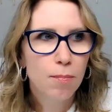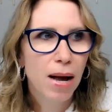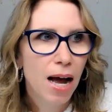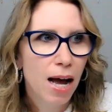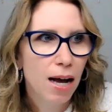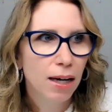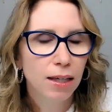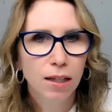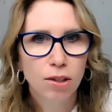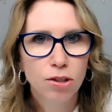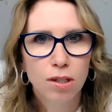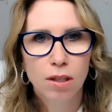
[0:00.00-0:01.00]
back and
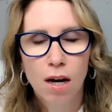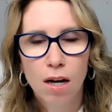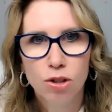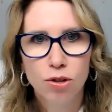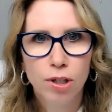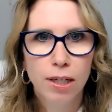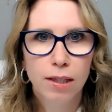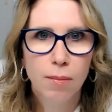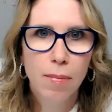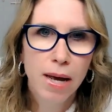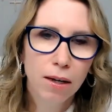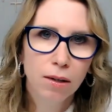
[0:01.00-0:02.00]
there's the laundry and the
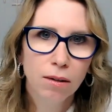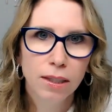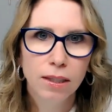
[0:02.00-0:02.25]
mail